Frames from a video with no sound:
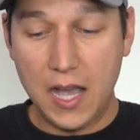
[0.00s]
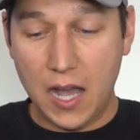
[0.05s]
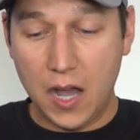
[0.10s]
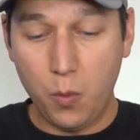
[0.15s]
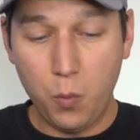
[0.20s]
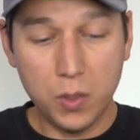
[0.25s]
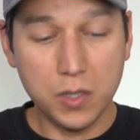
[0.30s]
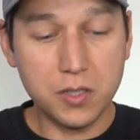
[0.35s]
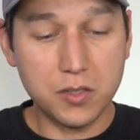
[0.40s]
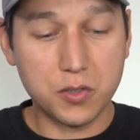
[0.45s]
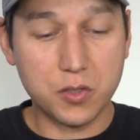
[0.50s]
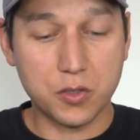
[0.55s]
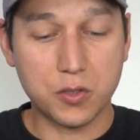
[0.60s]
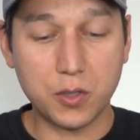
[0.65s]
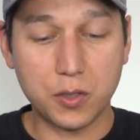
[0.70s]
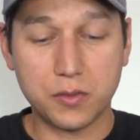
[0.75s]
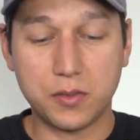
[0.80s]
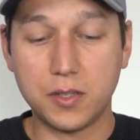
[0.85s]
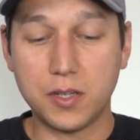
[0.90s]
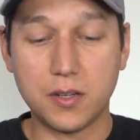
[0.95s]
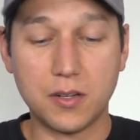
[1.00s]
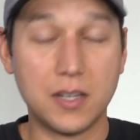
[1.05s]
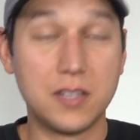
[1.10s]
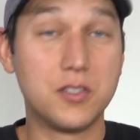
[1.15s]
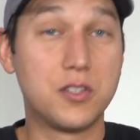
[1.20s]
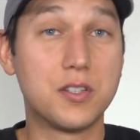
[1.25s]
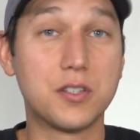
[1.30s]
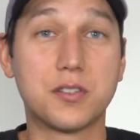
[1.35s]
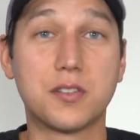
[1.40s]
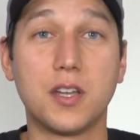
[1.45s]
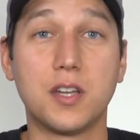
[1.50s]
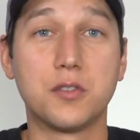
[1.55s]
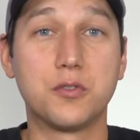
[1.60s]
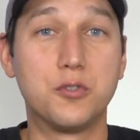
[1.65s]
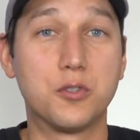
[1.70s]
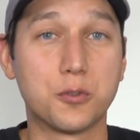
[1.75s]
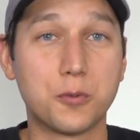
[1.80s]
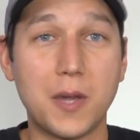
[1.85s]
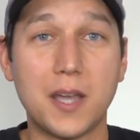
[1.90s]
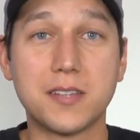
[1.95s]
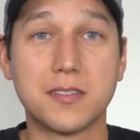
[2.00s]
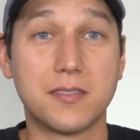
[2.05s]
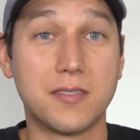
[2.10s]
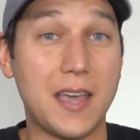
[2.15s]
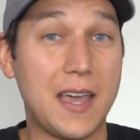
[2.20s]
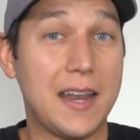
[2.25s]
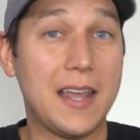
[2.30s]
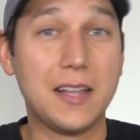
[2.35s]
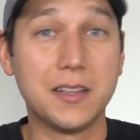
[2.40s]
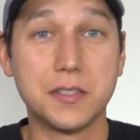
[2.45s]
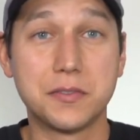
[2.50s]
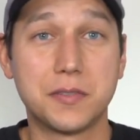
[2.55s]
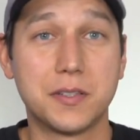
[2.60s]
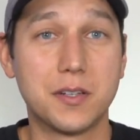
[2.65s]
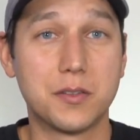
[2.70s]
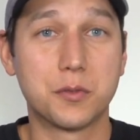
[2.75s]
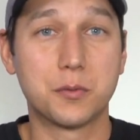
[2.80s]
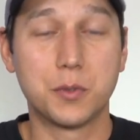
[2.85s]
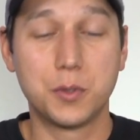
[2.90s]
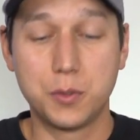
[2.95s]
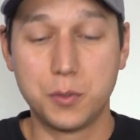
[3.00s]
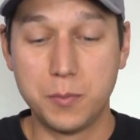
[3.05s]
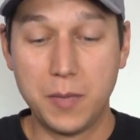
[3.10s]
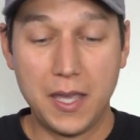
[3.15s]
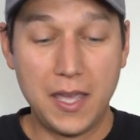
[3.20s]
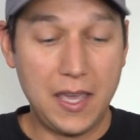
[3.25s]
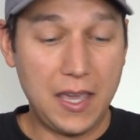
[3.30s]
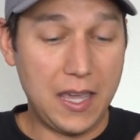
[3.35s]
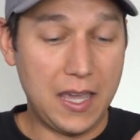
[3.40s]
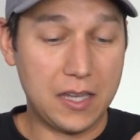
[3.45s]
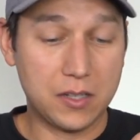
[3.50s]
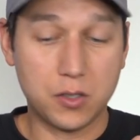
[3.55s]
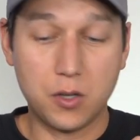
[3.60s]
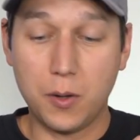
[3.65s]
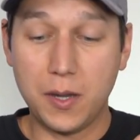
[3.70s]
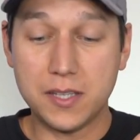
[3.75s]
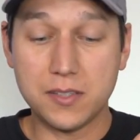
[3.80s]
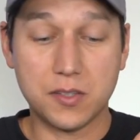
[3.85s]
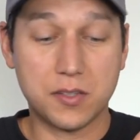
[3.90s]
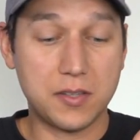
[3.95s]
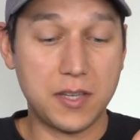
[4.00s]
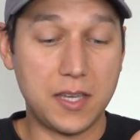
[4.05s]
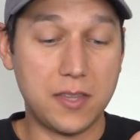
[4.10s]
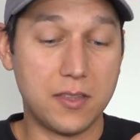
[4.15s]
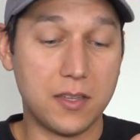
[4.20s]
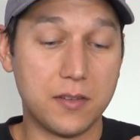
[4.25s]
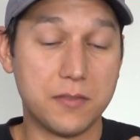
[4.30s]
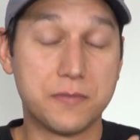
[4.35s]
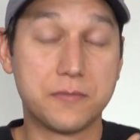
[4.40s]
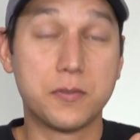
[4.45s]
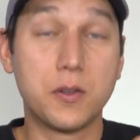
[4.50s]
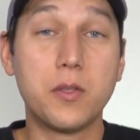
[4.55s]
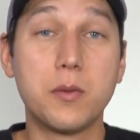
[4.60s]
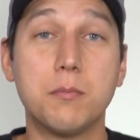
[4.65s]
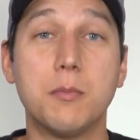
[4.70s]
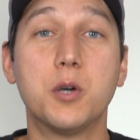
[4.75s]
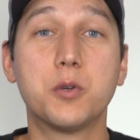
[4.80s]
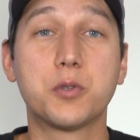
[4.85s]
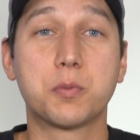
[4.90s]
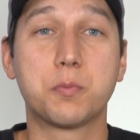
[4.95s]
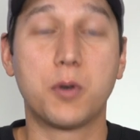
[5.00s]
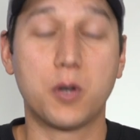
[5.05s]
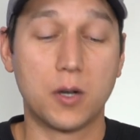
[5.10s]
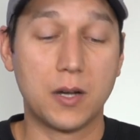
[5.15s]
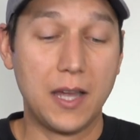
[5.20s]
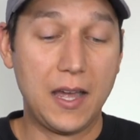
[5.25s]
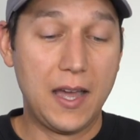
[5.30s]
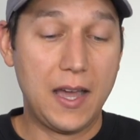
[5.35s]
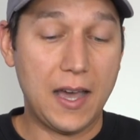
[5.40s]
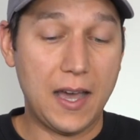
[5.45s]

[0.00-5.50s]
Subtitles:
I wanted to start there and just address that elephant in the room and go ahead and say that for the most part,